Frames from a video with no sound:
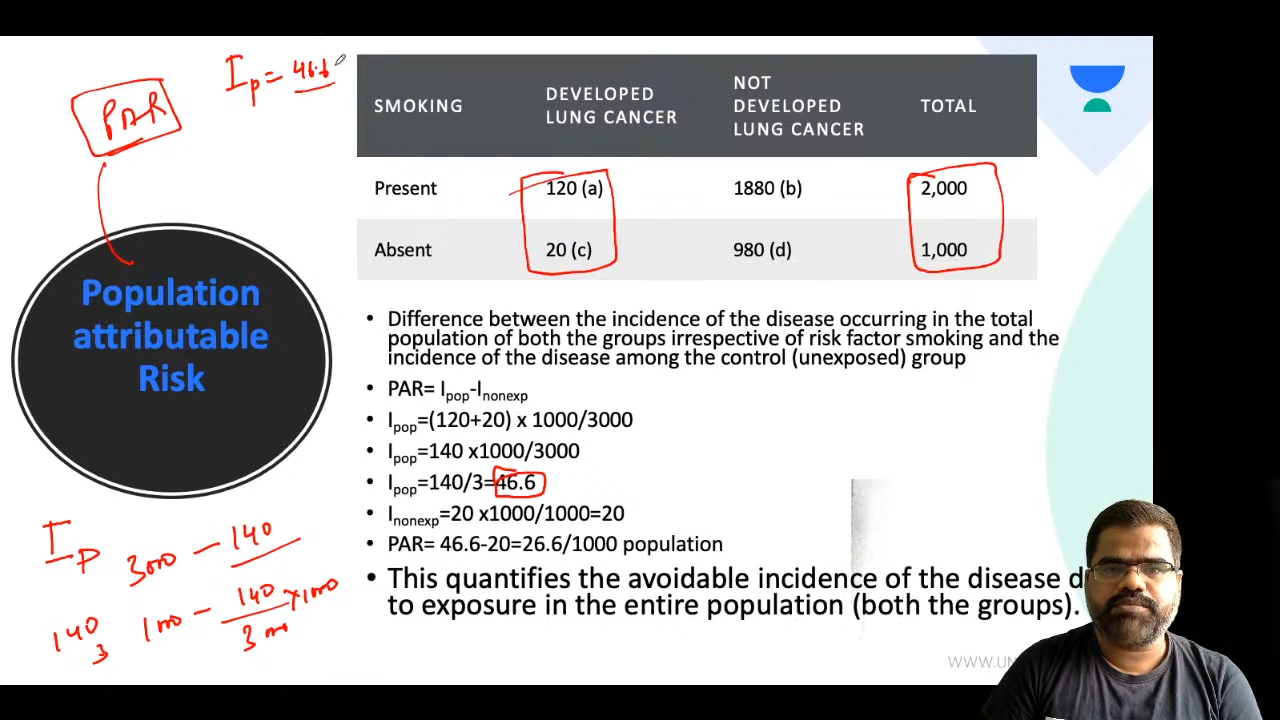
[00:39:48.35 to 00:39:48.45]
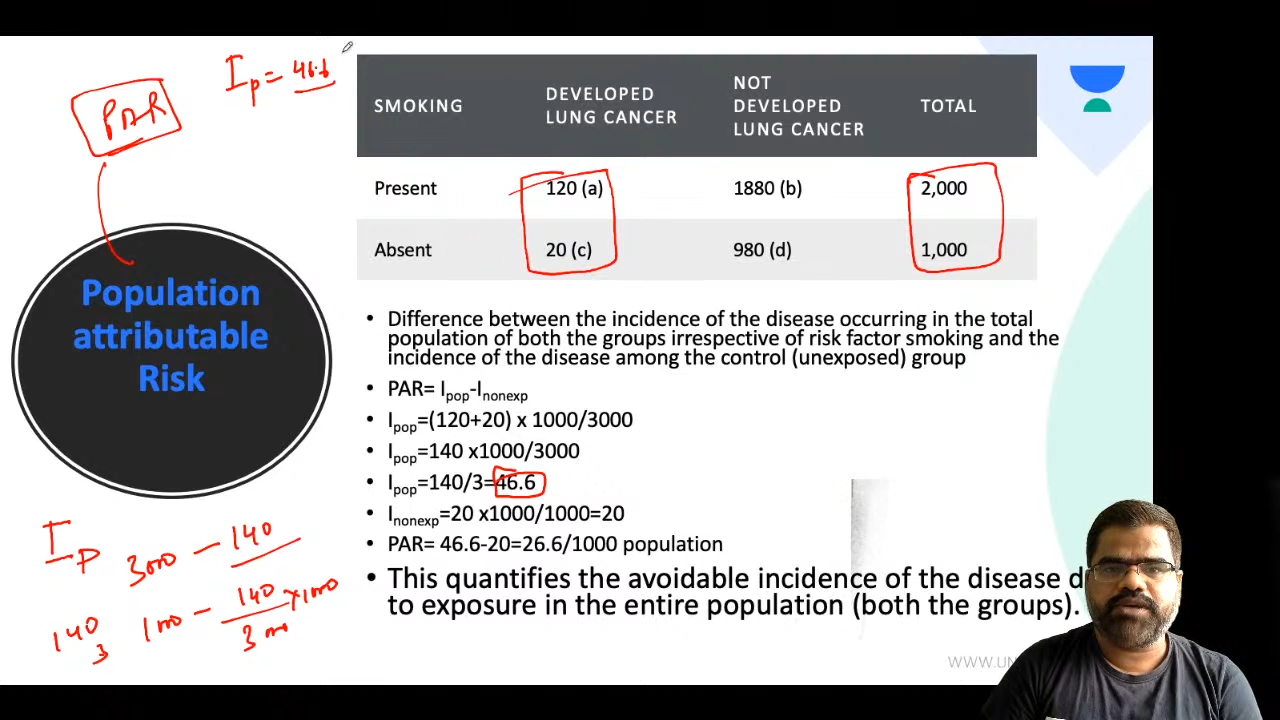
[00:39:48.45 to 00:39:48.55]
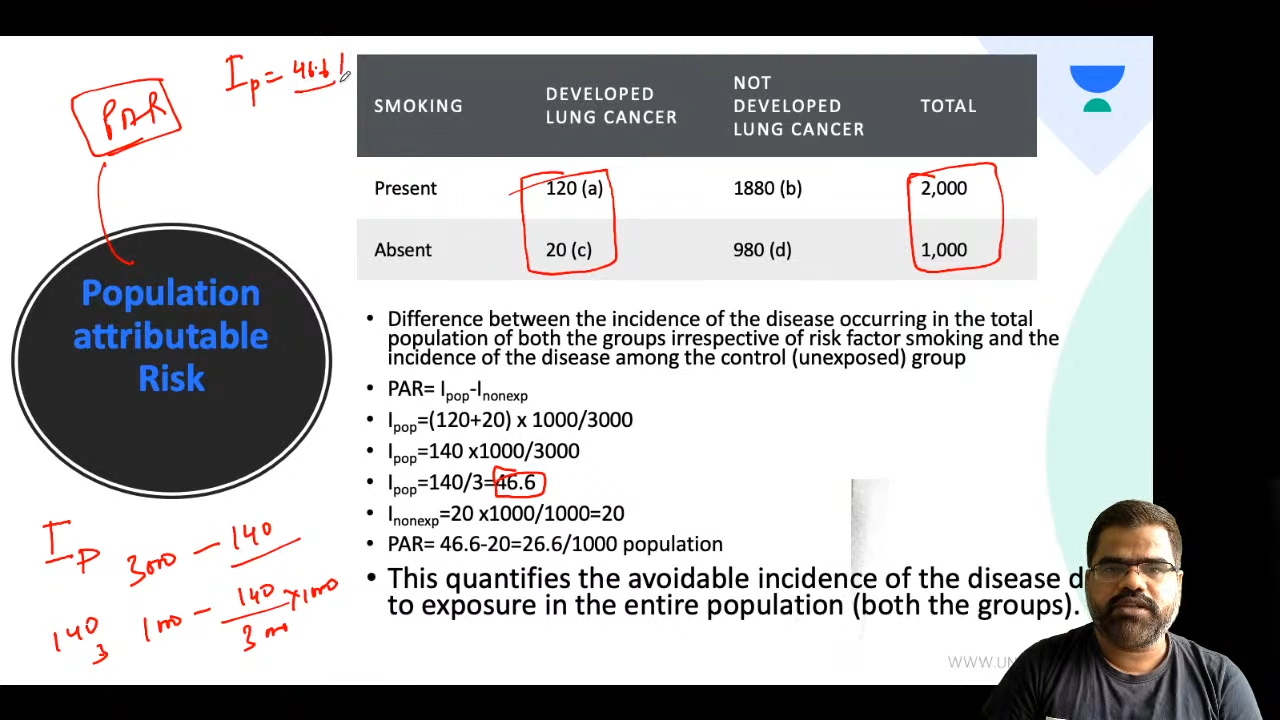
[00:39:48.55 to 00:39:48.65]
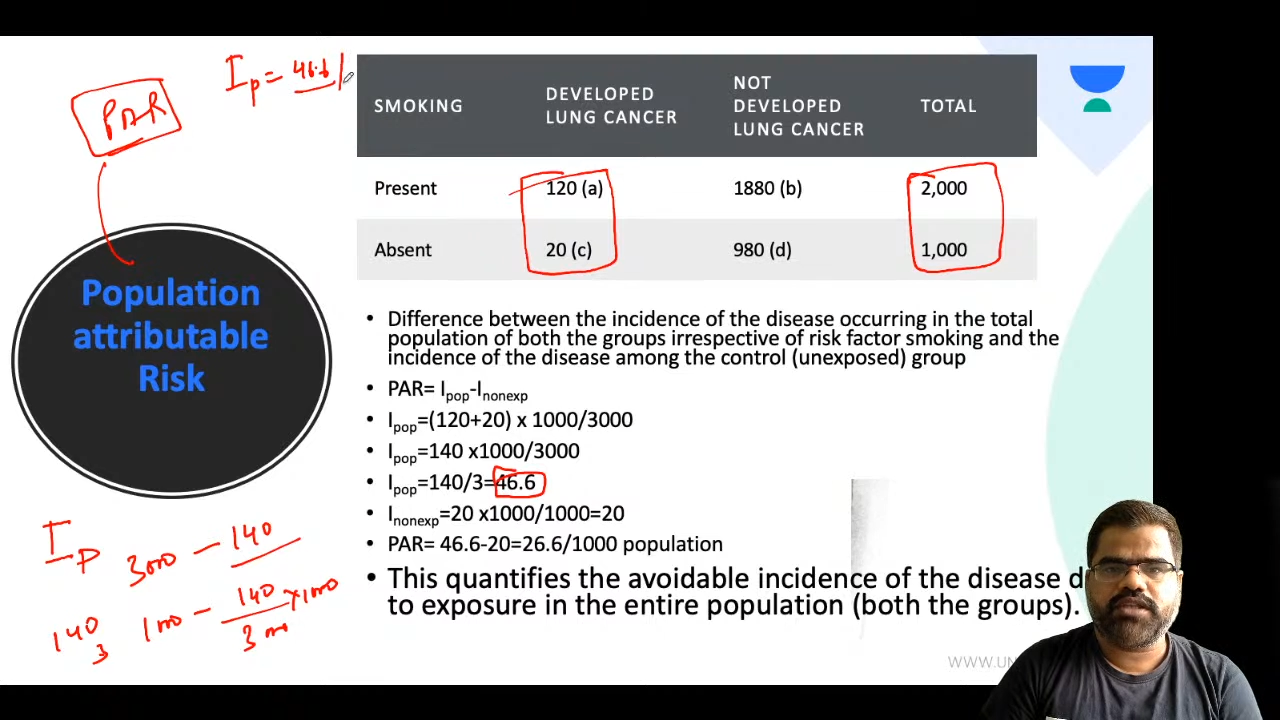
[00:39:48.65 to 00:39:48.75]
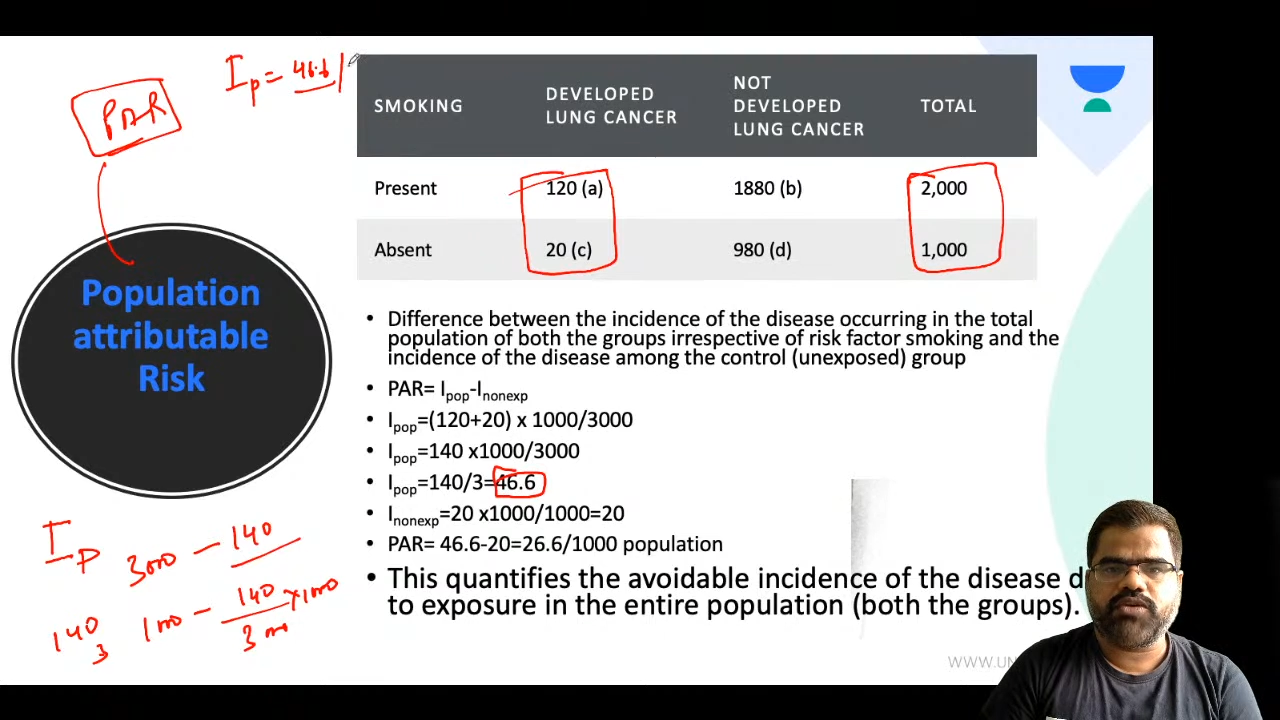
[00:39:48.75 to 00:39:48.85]

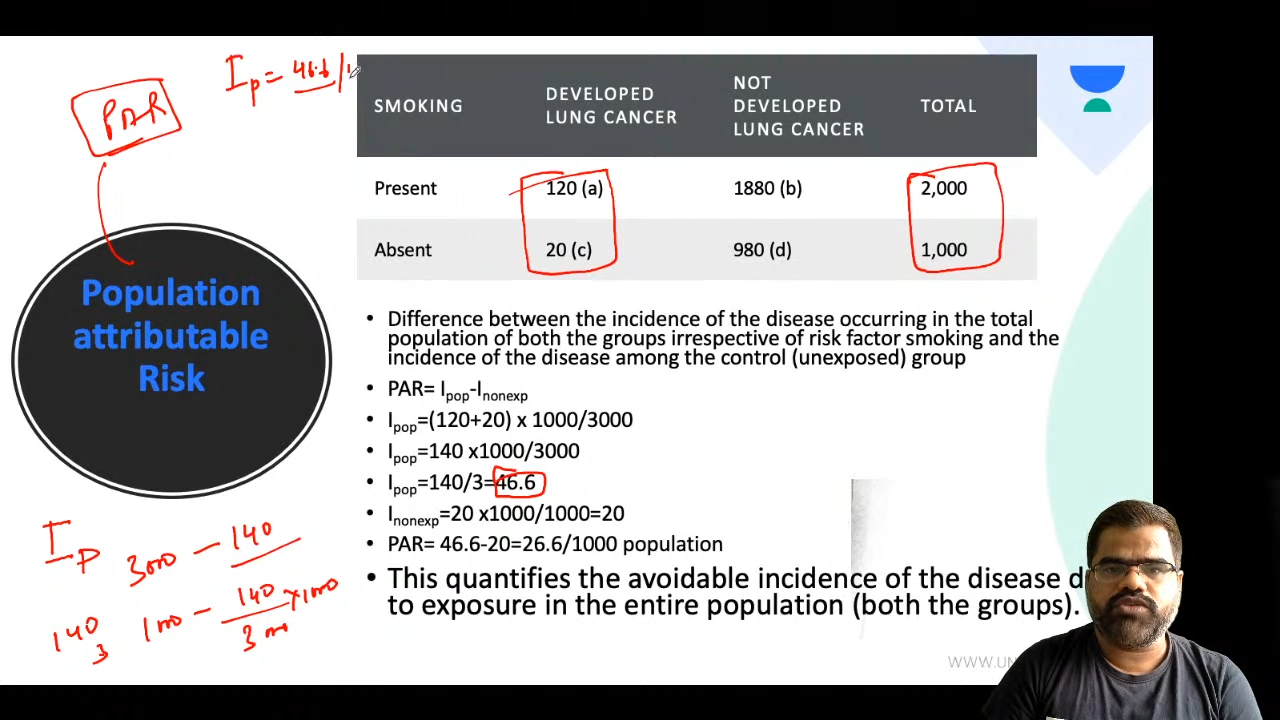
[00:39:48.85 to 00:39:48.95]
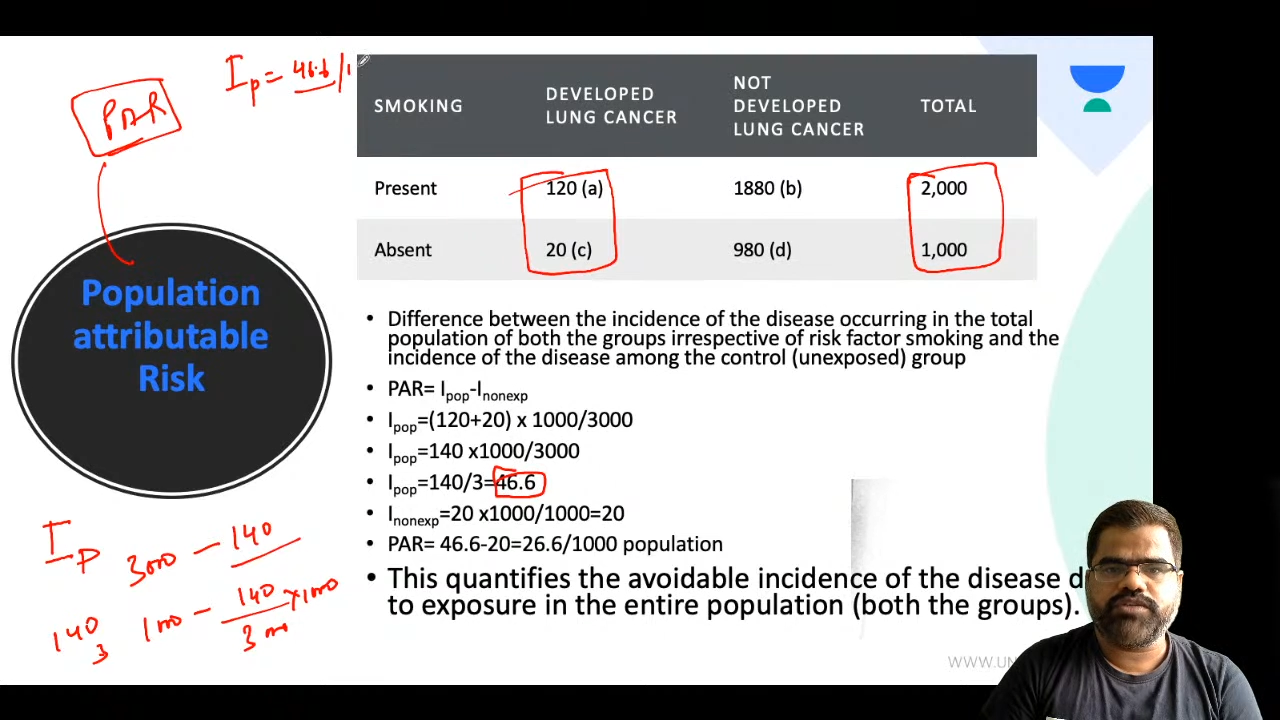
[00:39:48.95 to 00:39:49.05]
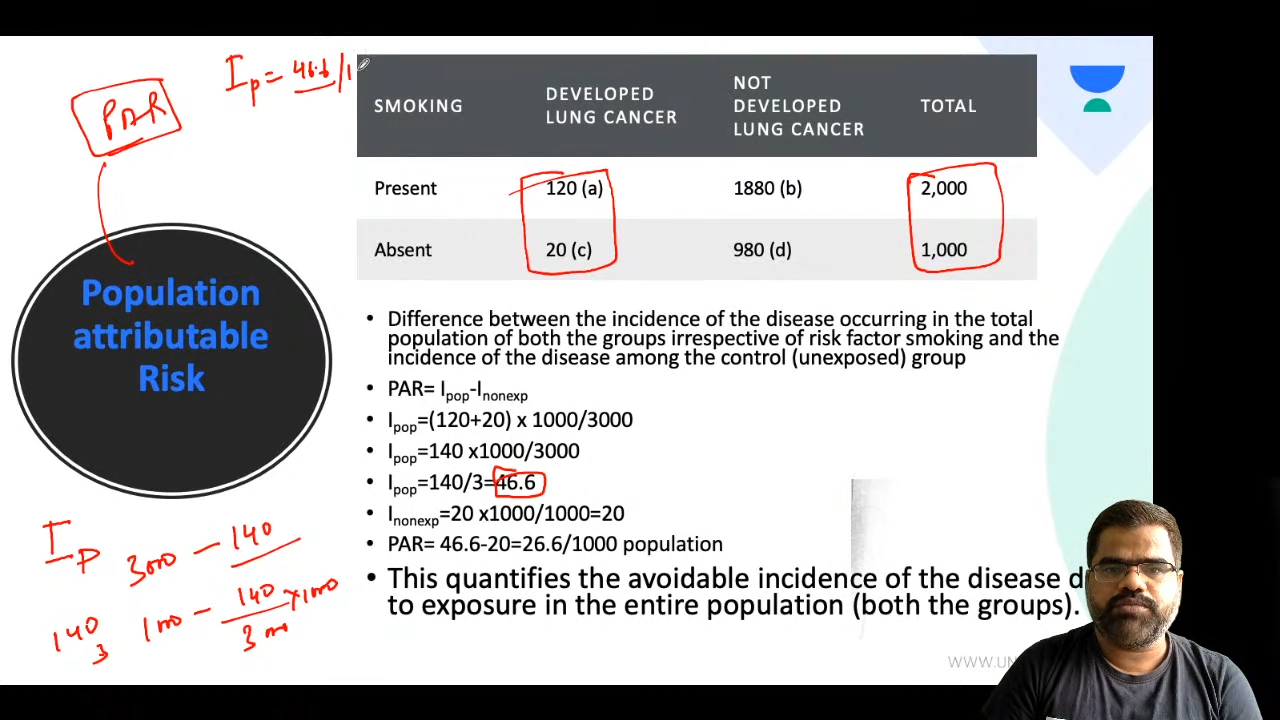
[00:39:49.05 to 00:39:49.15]
per 1000